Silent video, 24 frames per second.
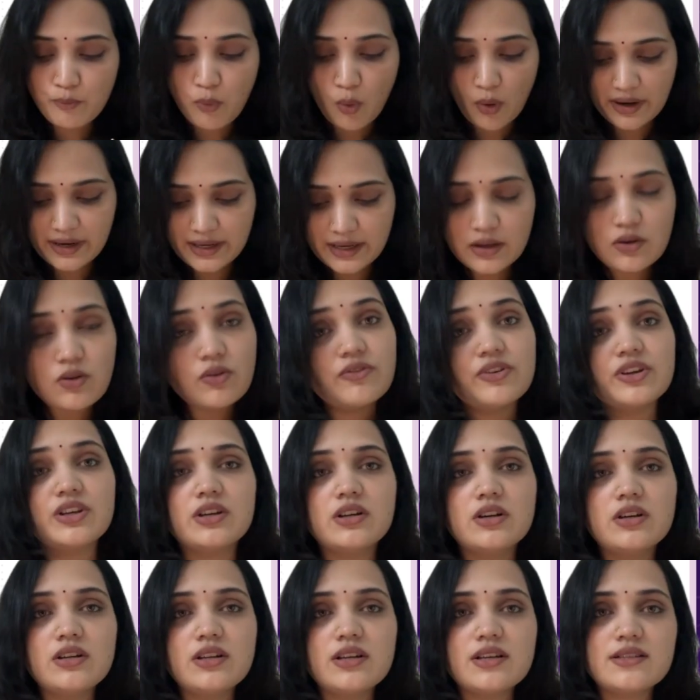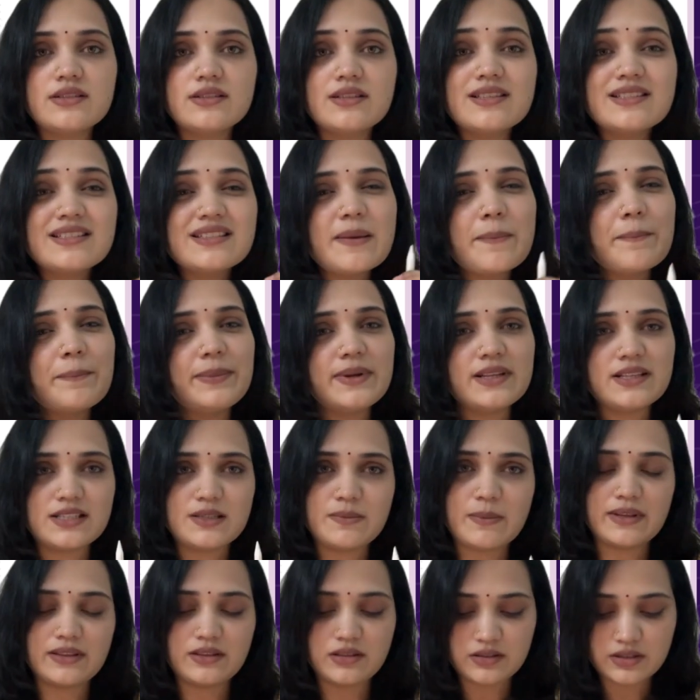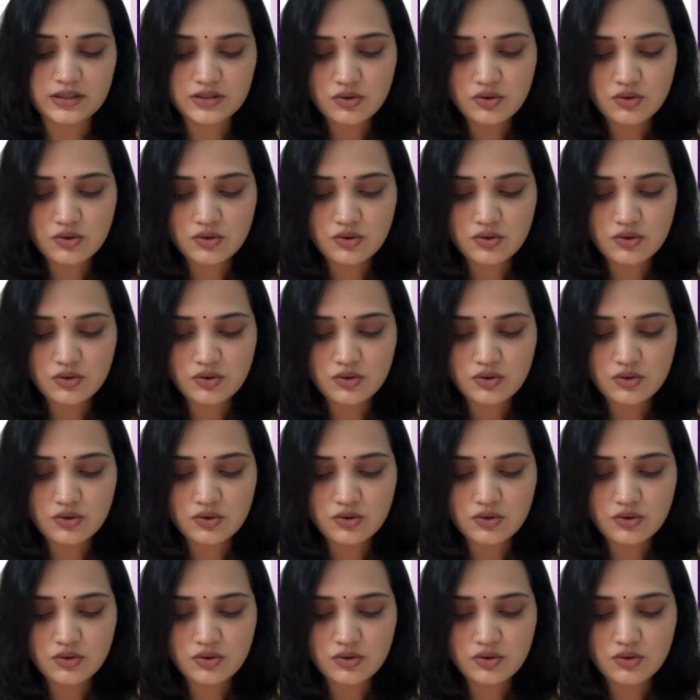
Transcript: boiling over here is the simplest method.